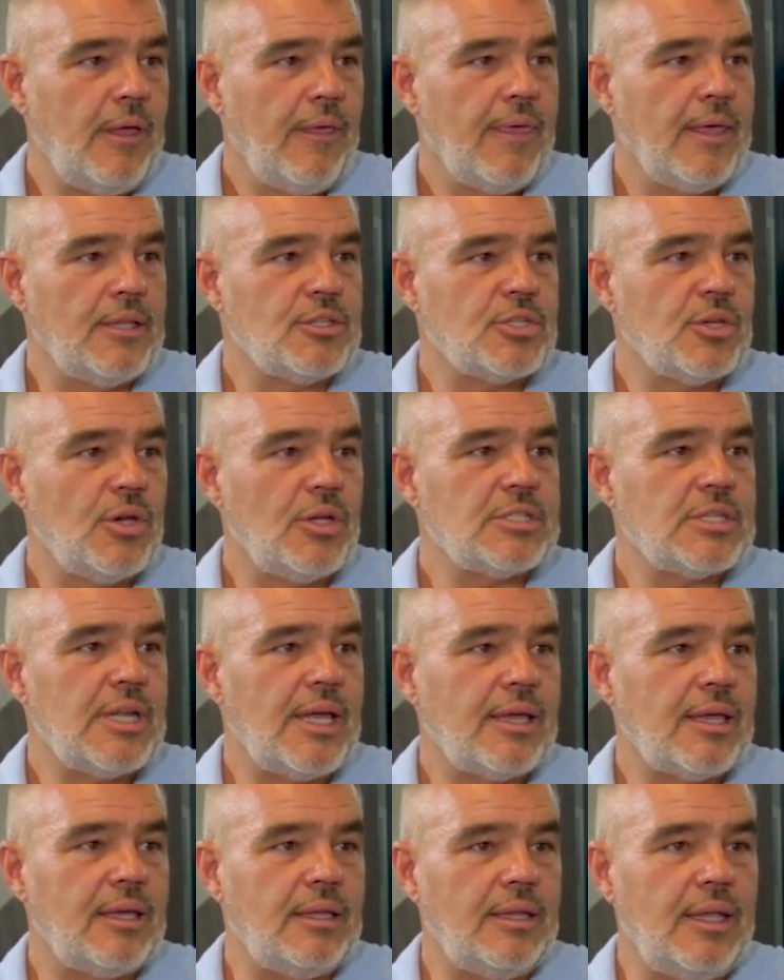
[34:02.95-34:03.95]
And so it's
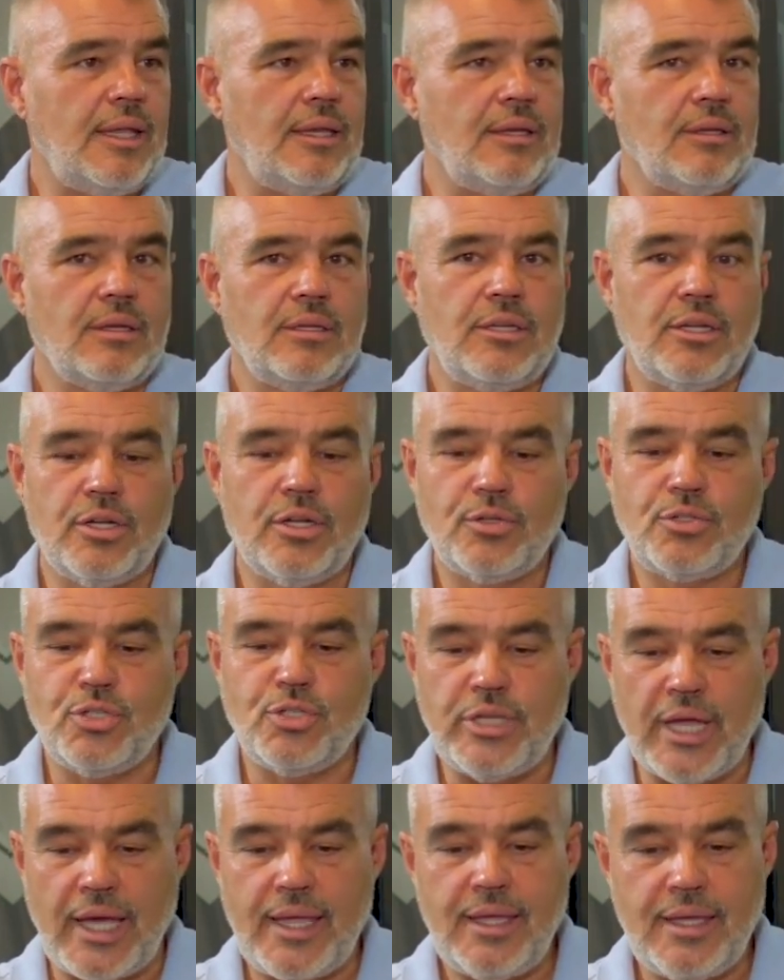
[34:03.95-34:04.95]
like, and then
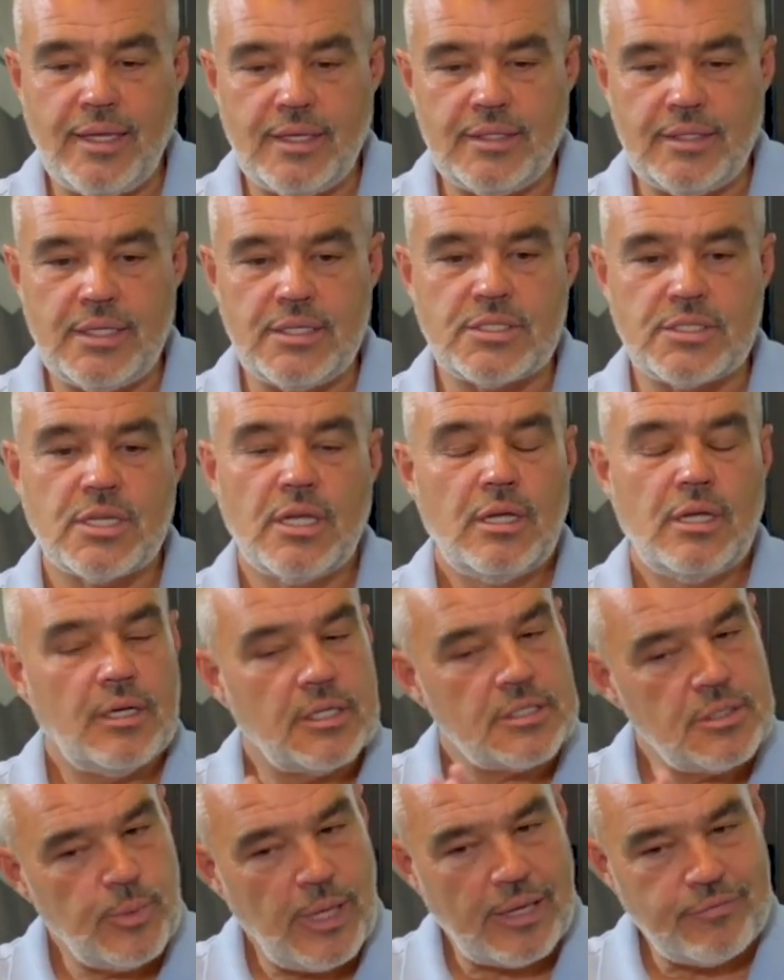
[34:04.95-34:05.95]
today it is,
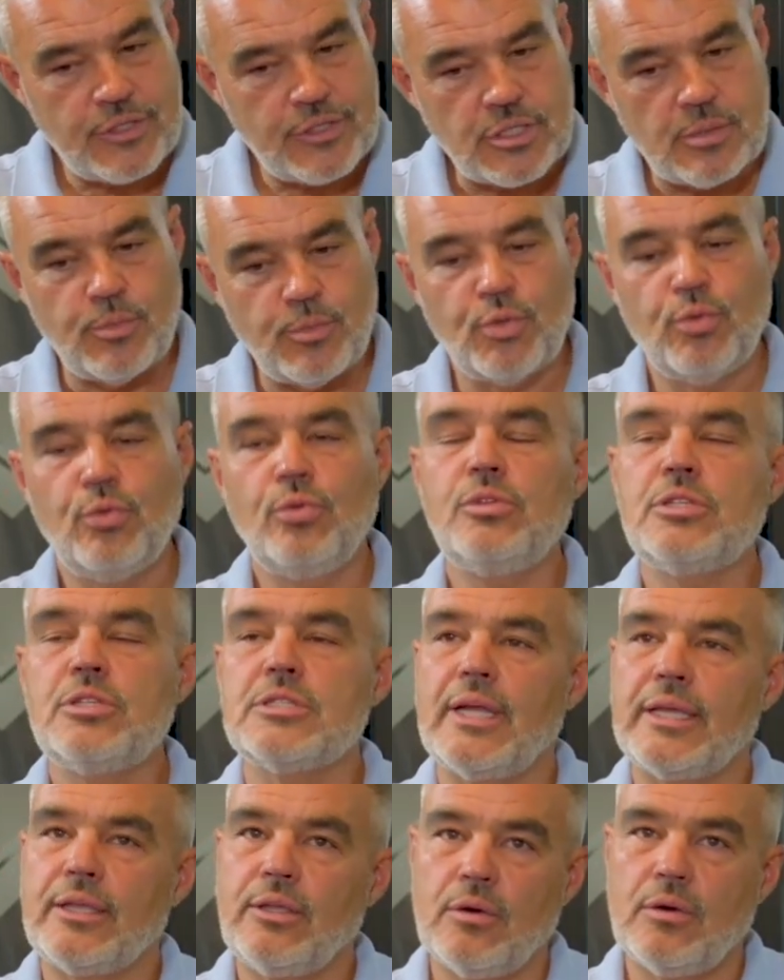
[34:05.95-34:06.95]
listen, we're having some rules,
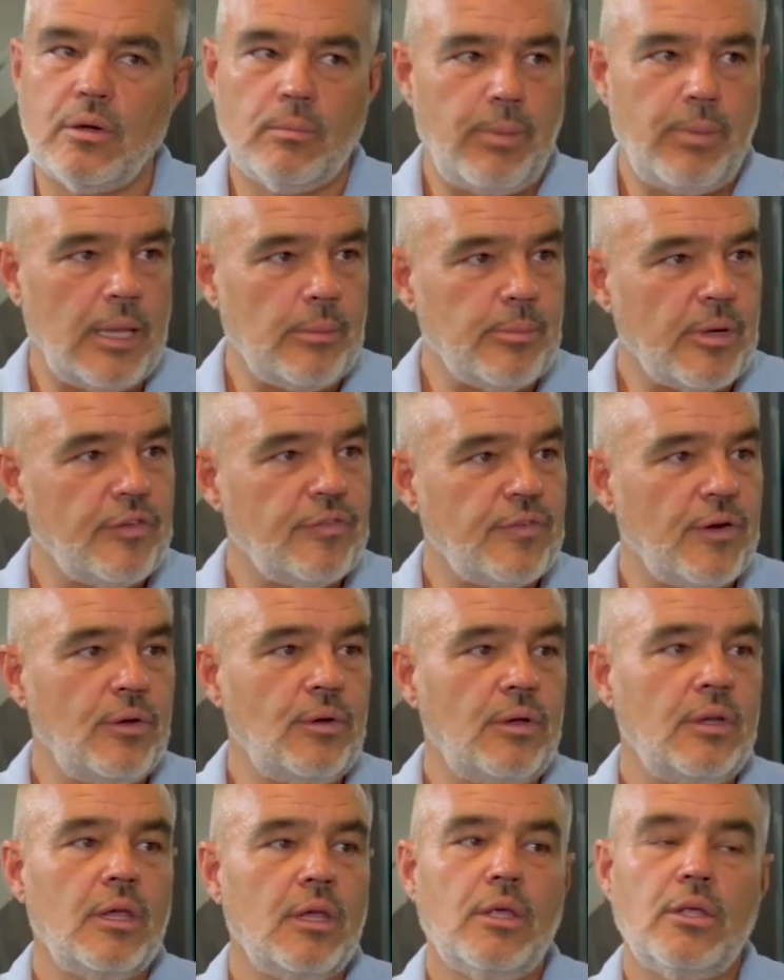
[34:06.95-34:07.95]
like you can't play on my
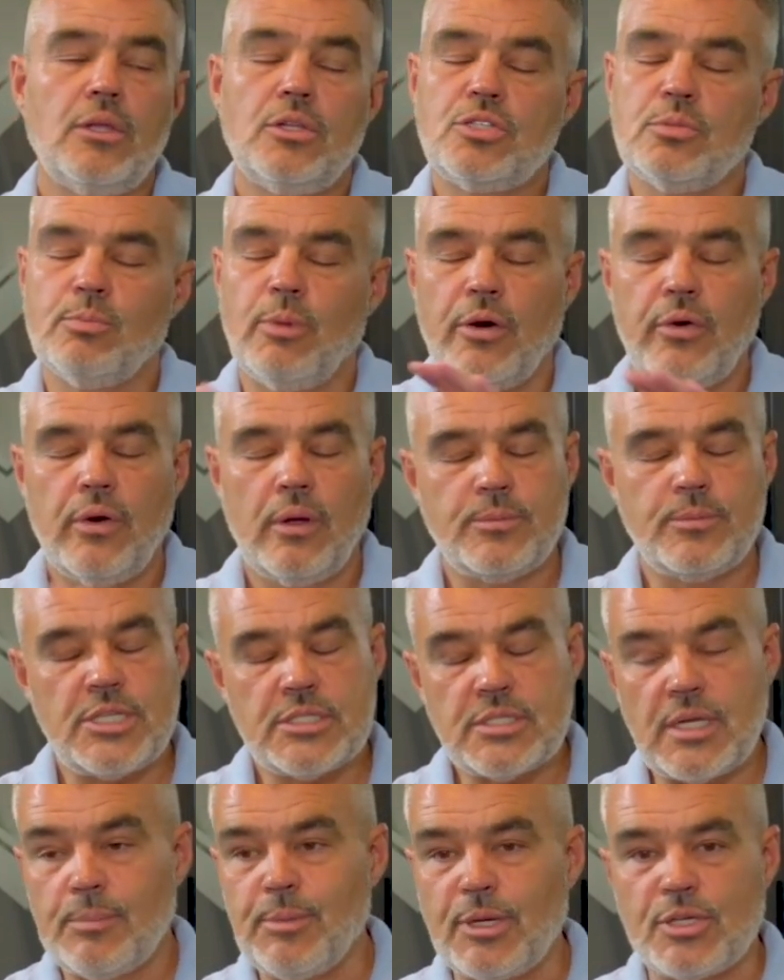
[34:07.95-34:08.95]
phone. Tomorrow
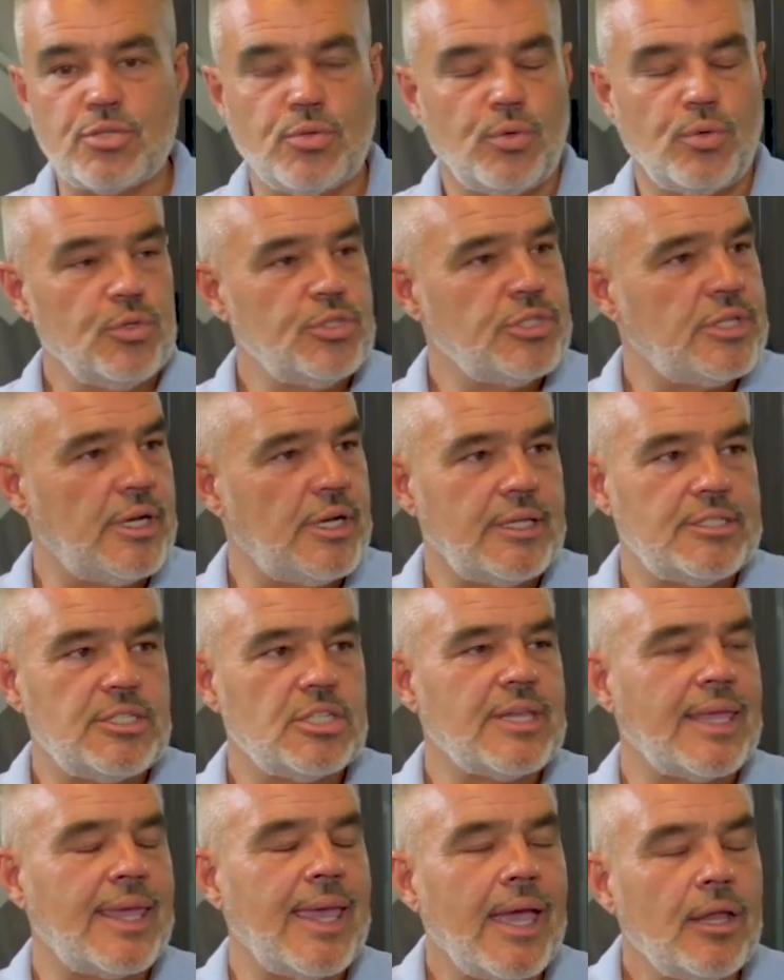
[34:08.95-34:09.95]
I'm exhausted. I
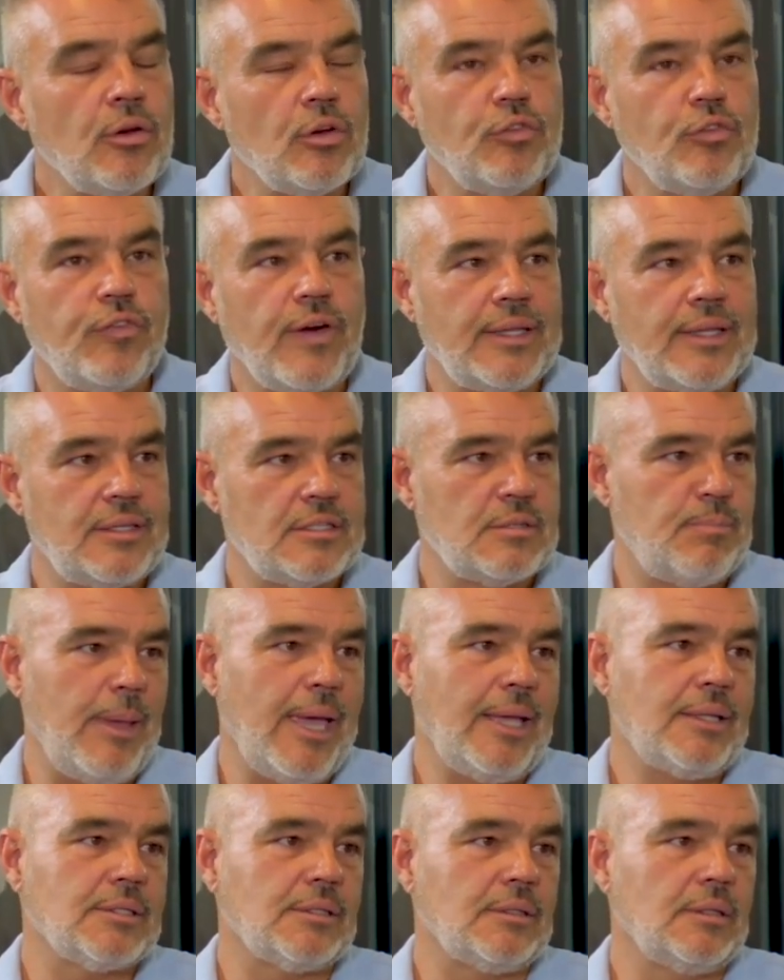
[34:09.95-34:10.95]
just cannot fight this
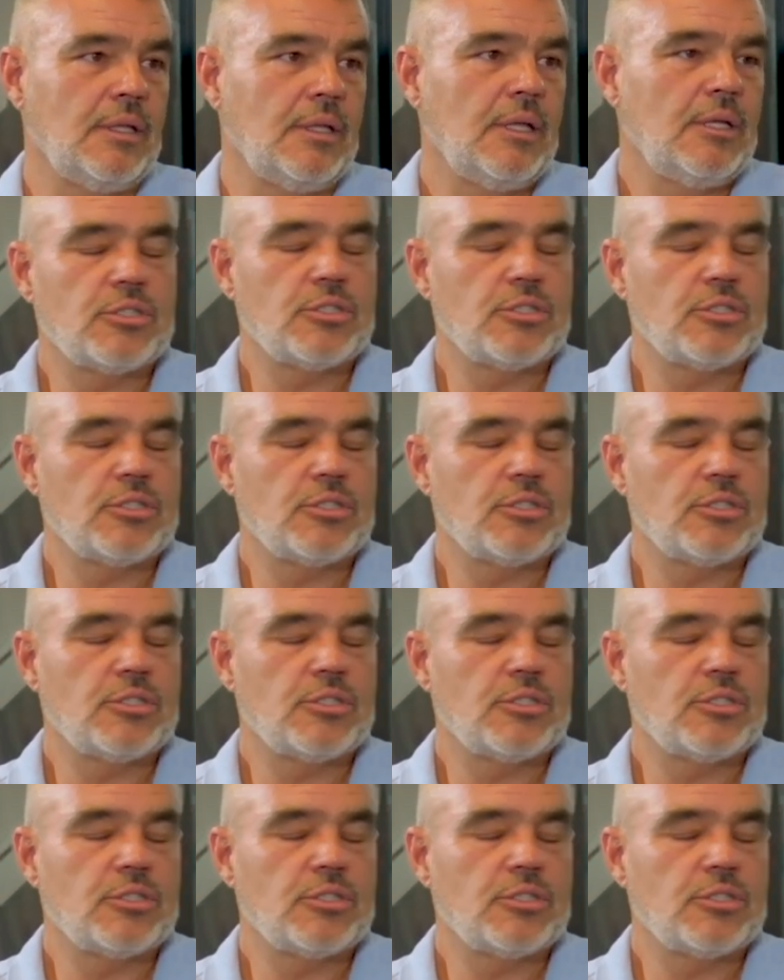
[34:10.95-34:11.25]
battle.